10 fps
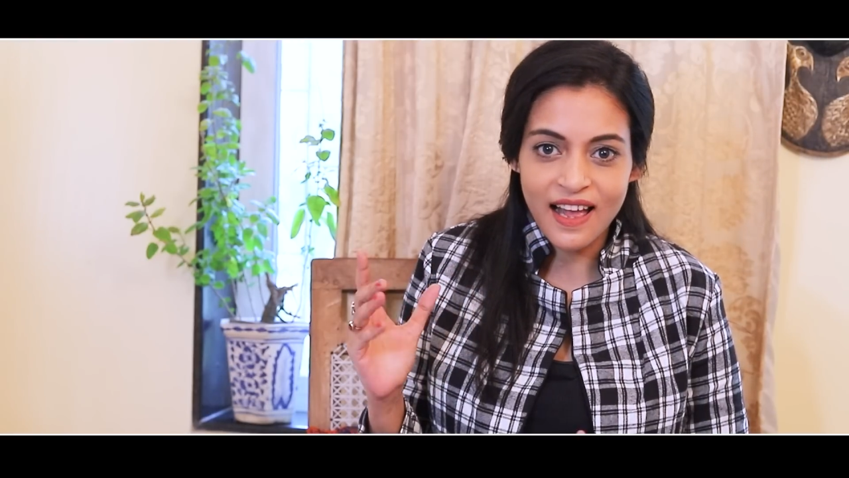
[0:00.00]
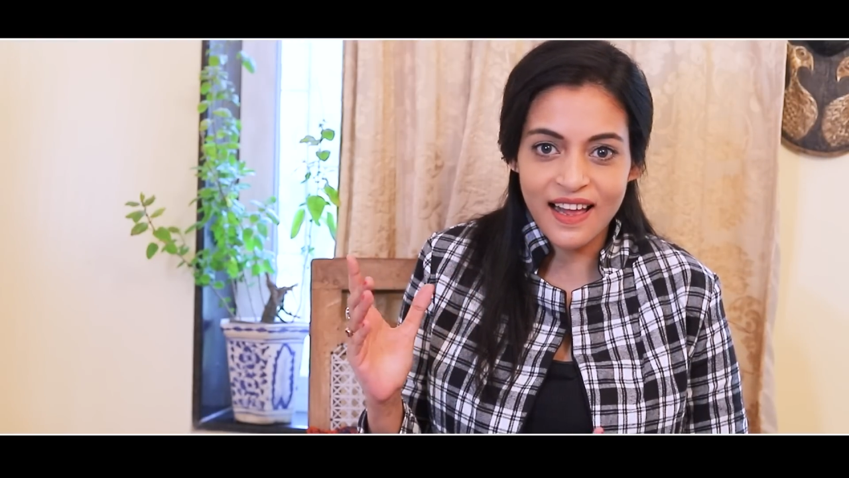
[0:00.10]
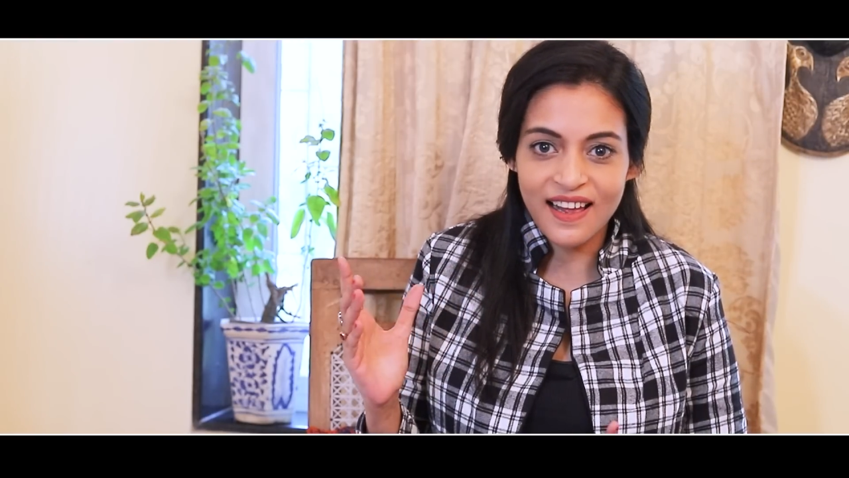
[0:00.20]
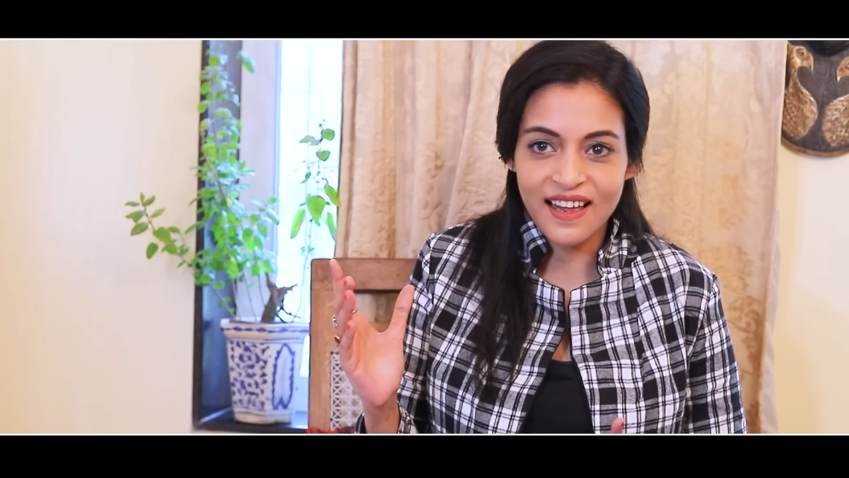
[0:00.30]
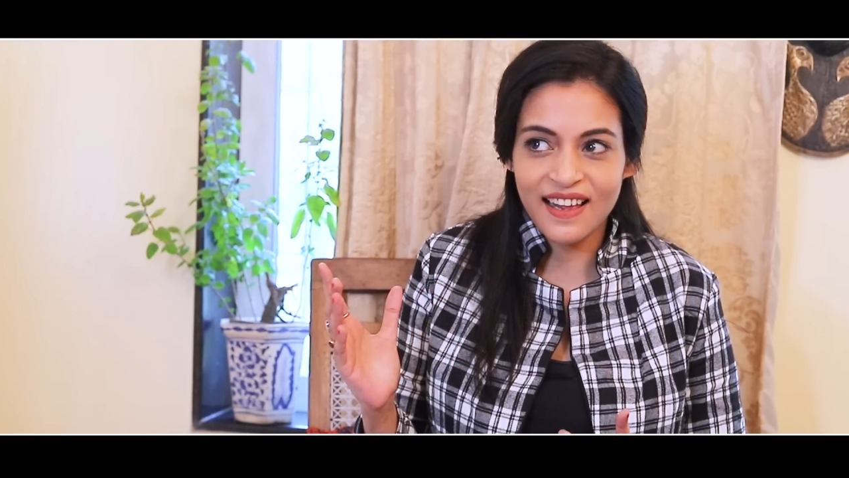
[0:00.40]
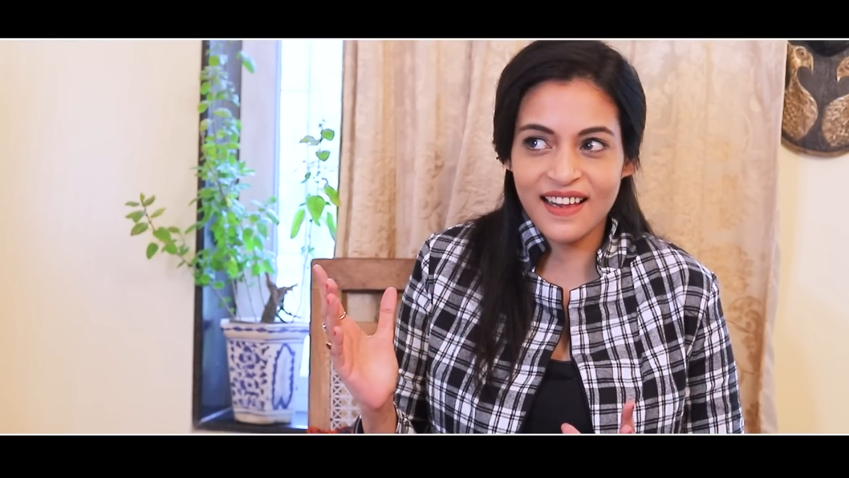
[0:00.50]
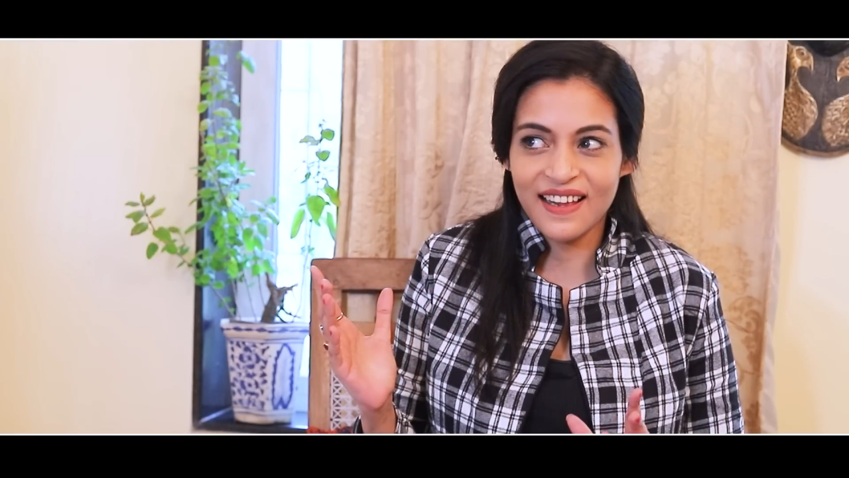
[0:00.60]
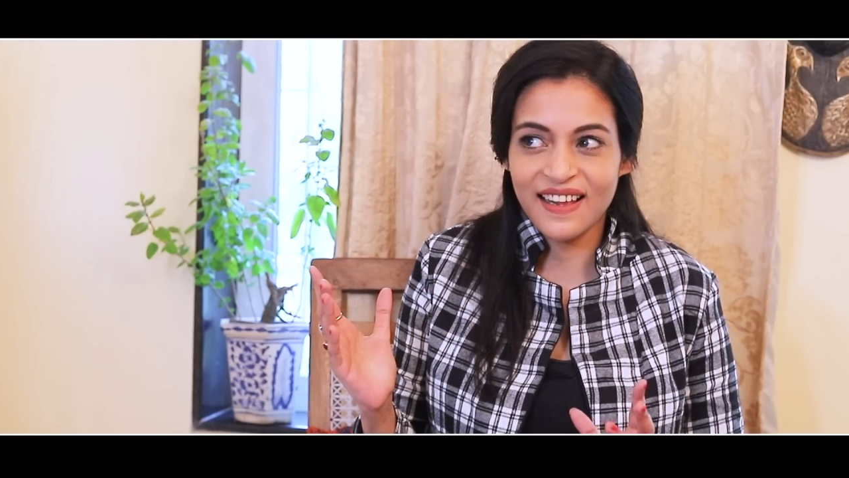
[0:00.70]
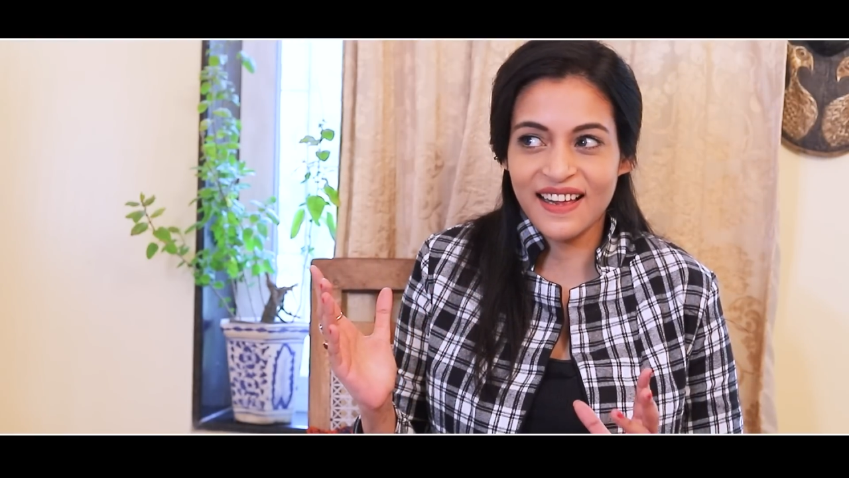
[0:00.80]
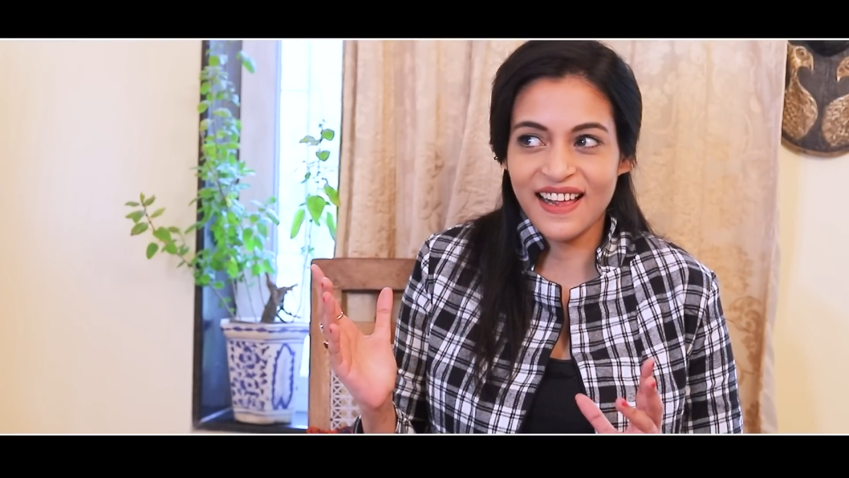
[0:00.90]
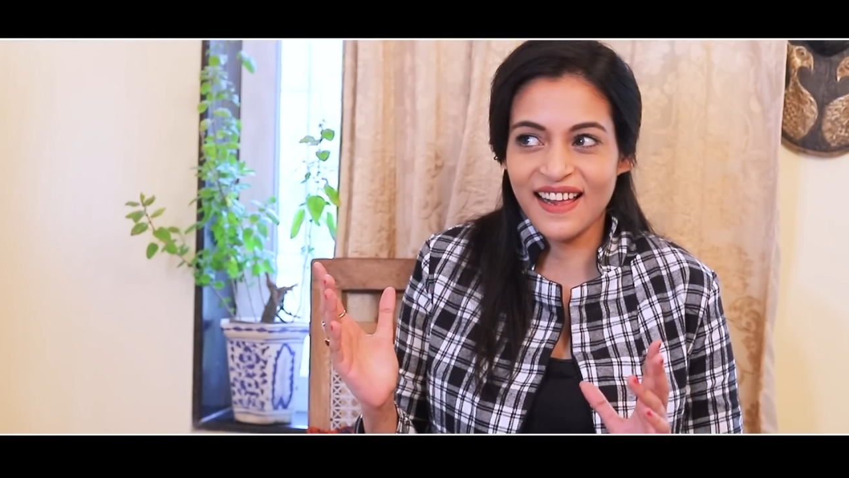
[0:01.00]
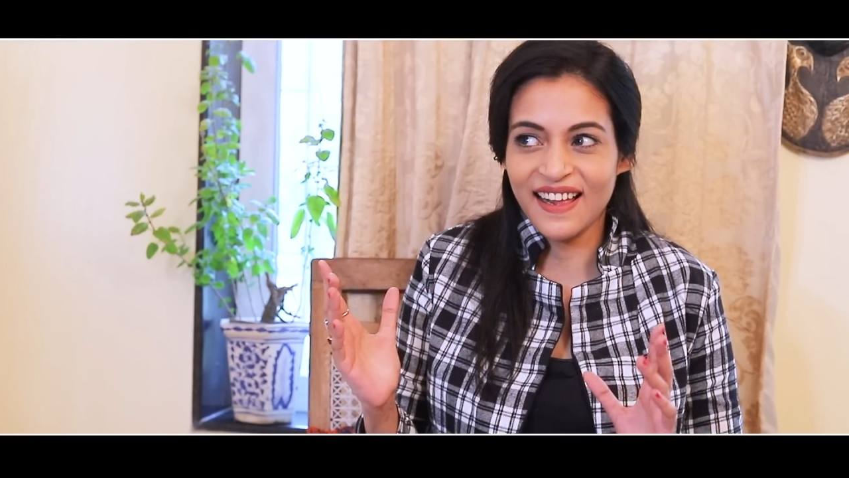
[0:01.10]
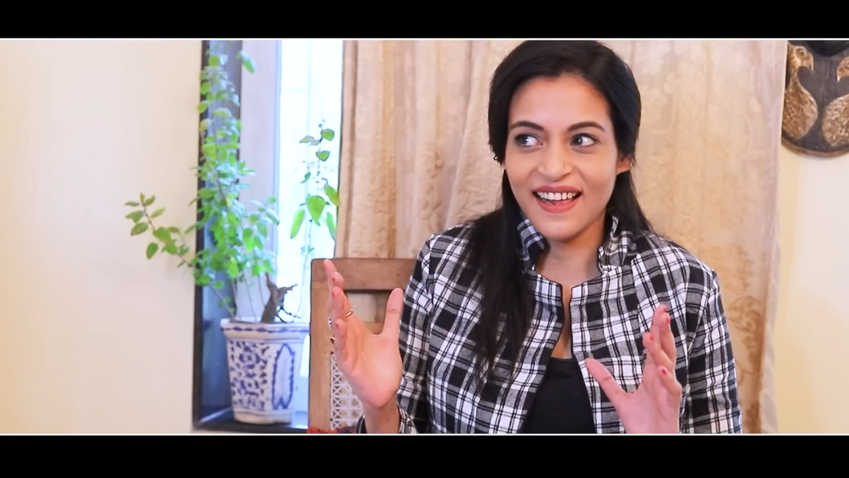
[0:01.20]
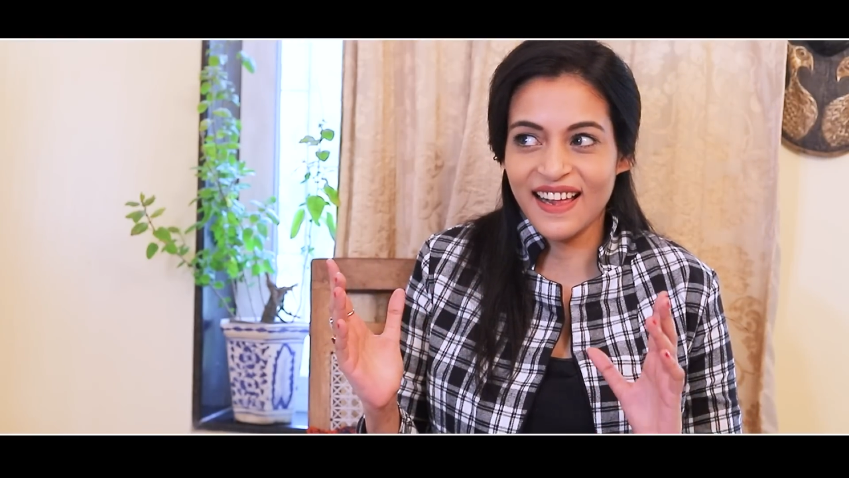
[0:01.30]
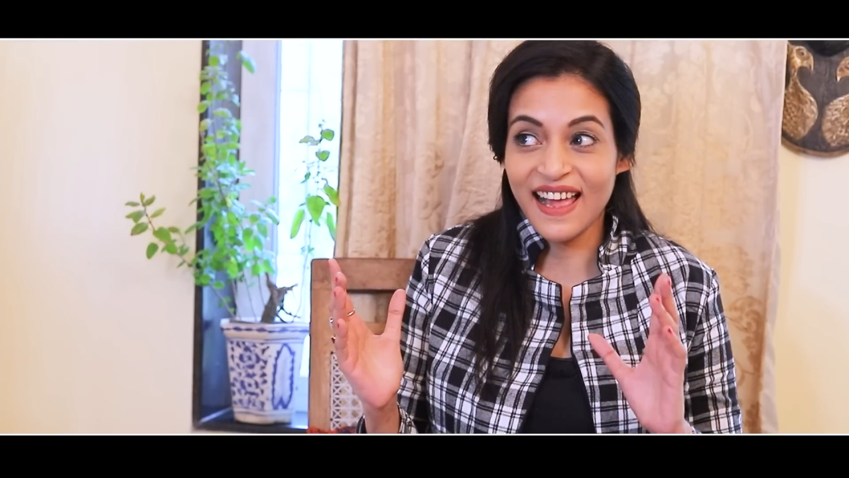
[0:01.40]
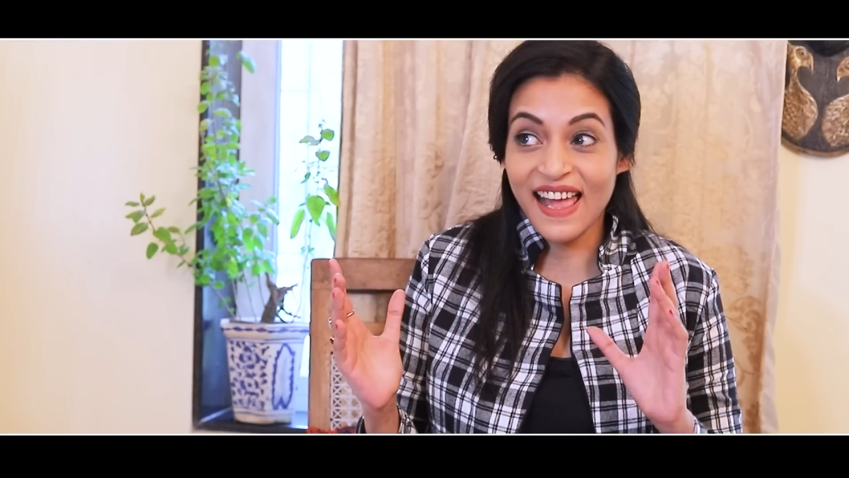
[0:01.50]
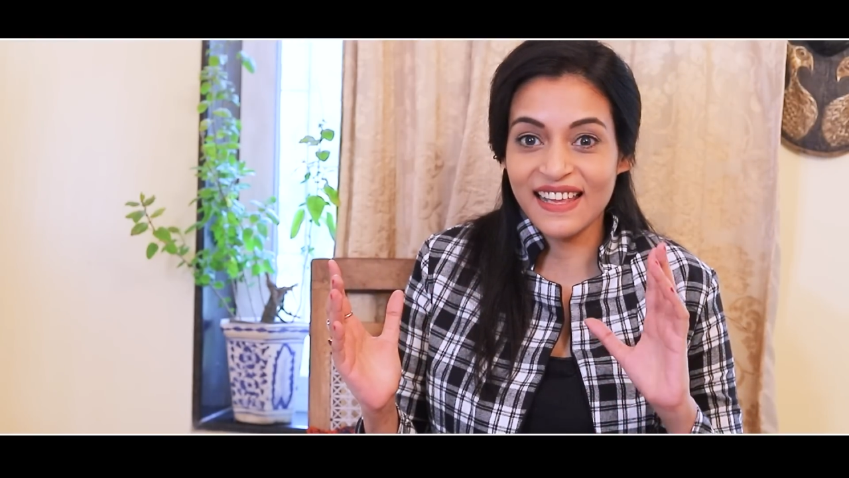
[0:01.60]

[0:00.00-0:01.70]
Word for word: uh, uh, uh,